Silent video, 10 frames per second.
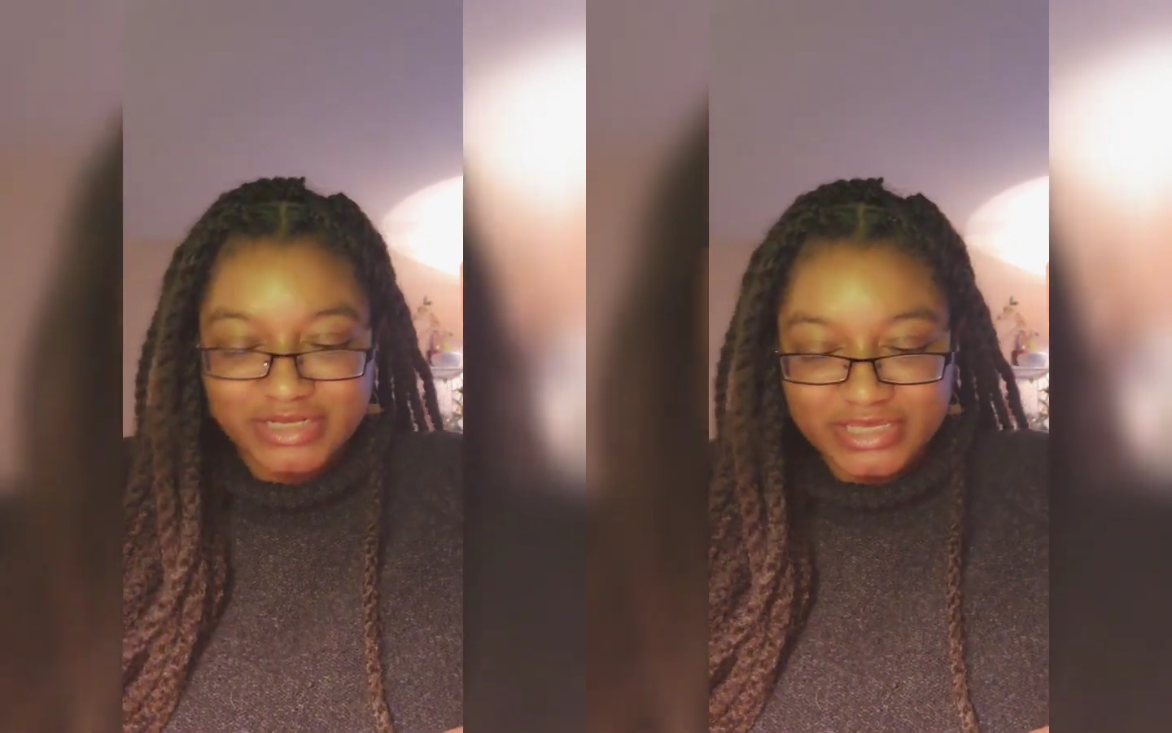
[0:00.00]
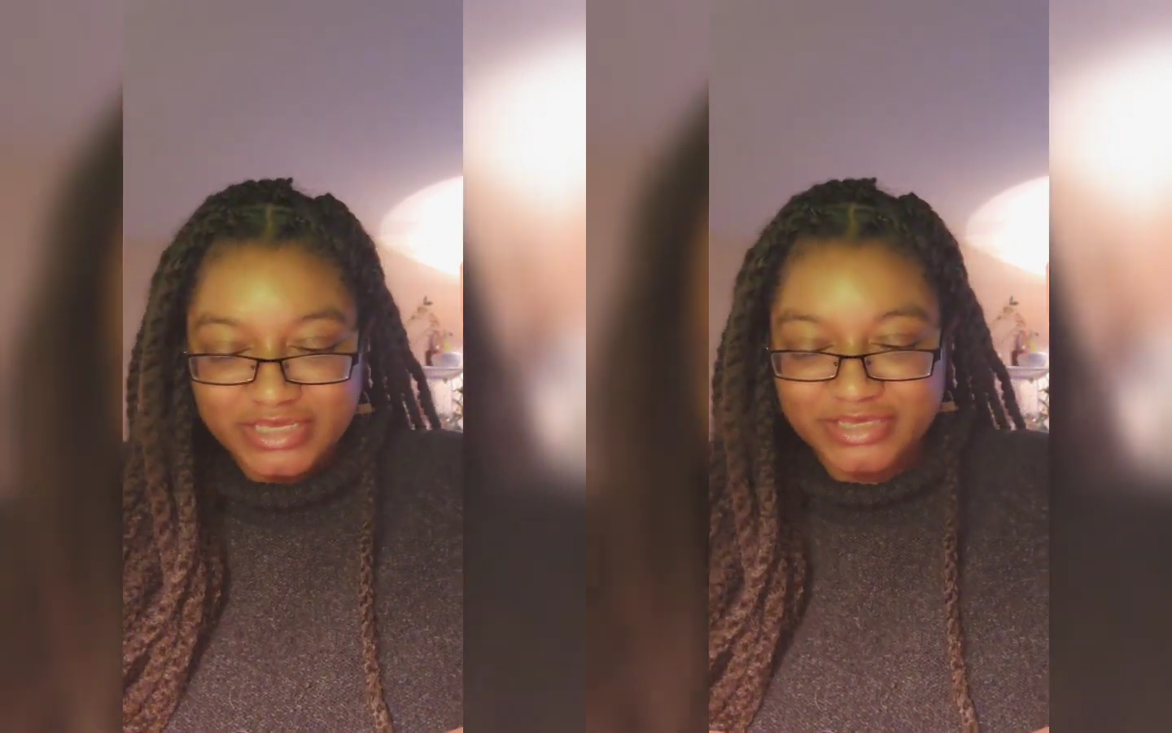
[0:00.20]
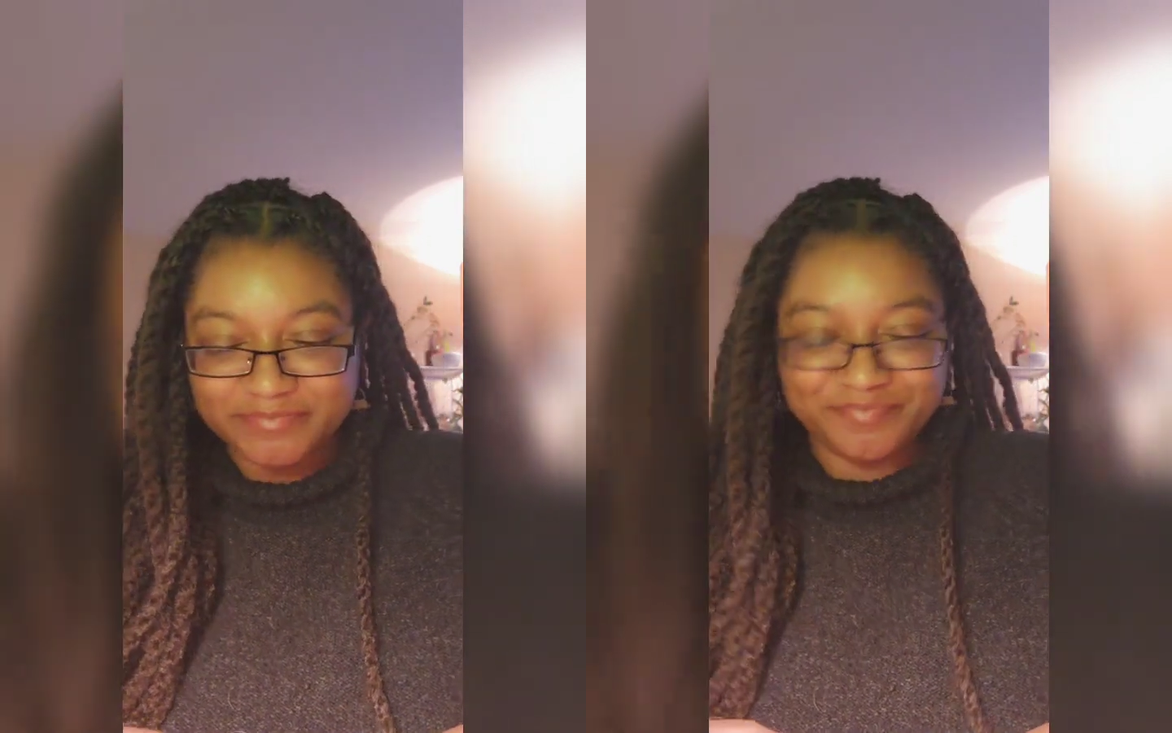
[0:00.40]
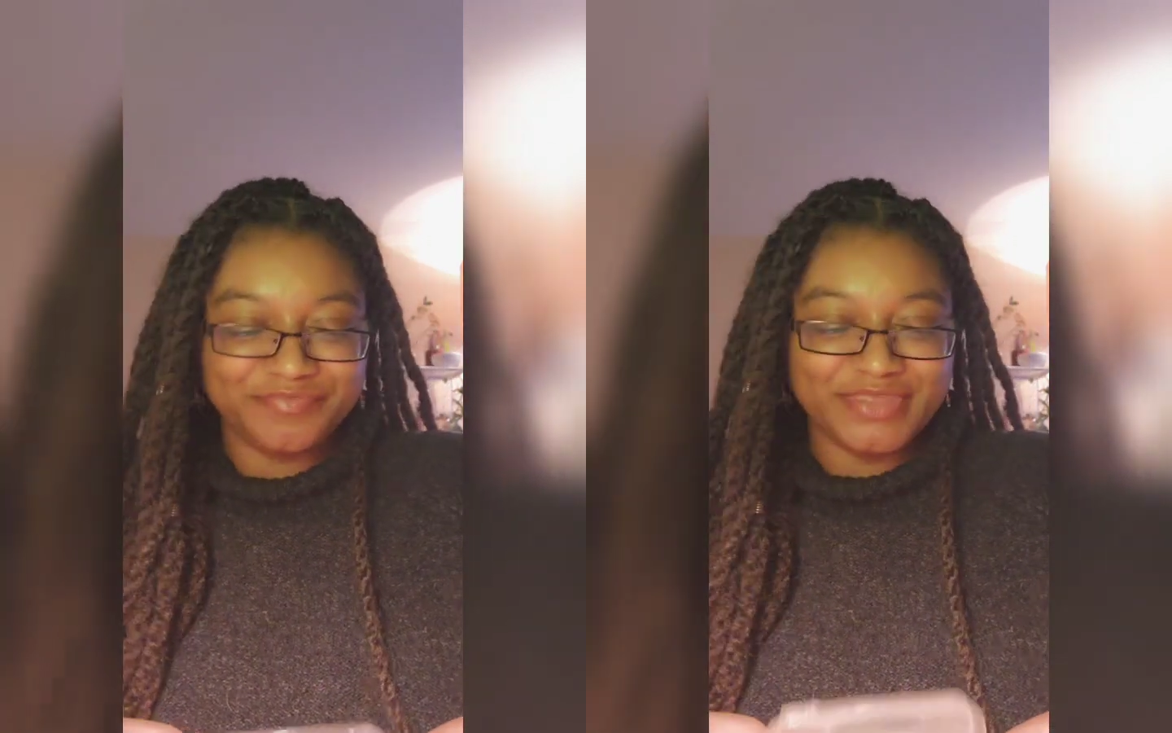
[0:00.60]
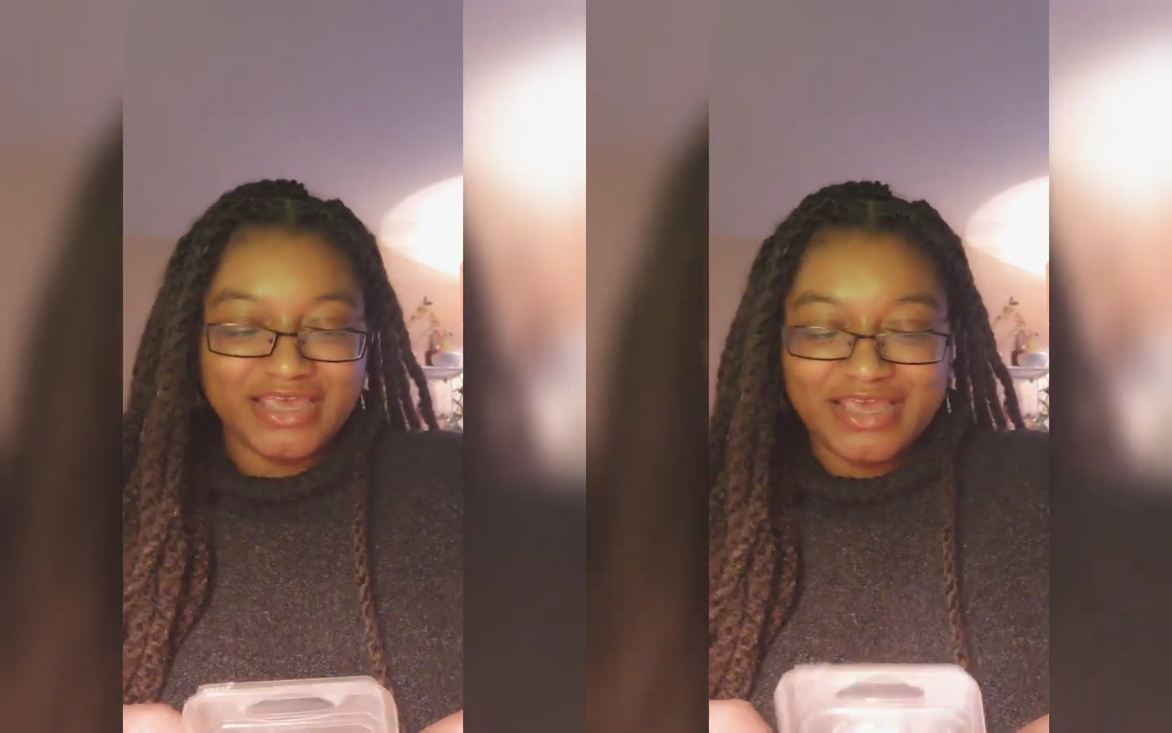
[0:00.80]
Like,
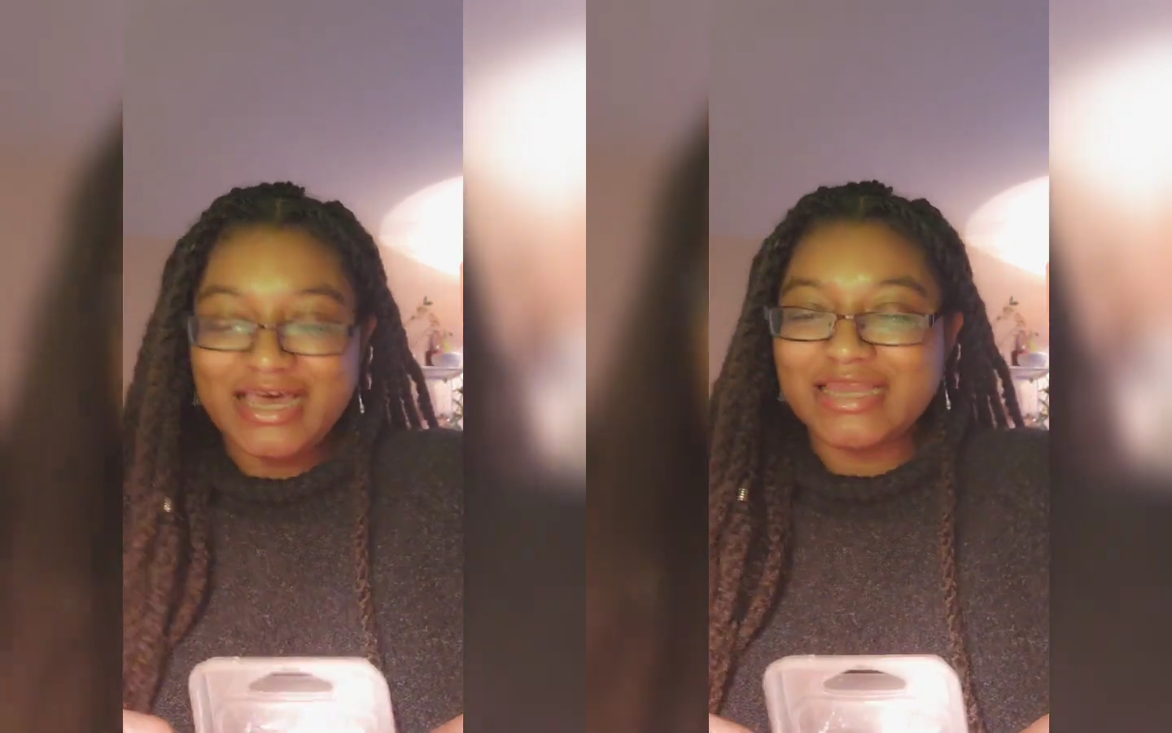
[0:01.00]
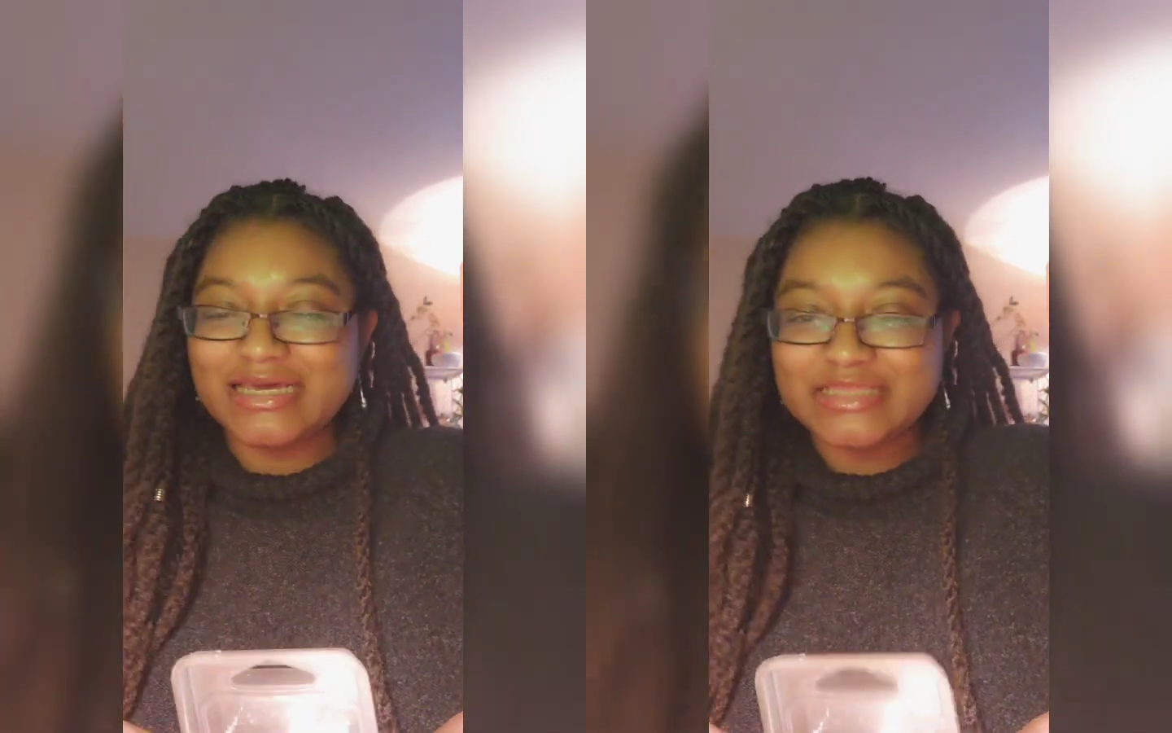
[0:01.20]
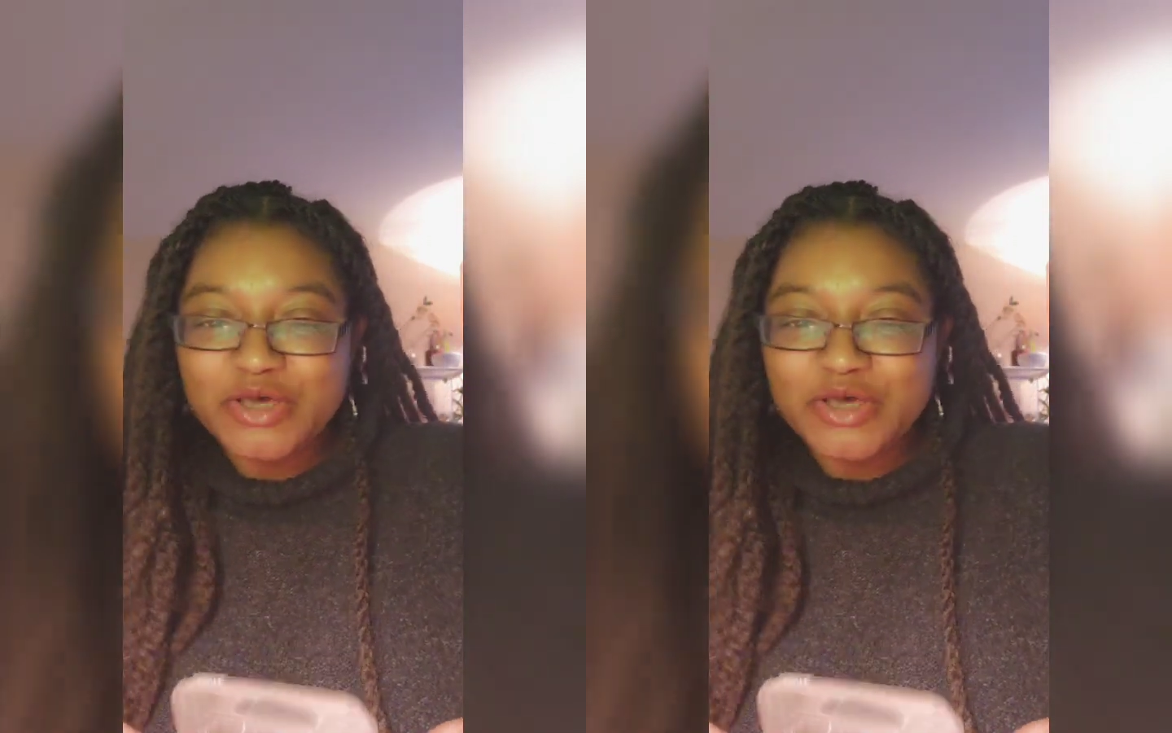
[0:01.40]
I like the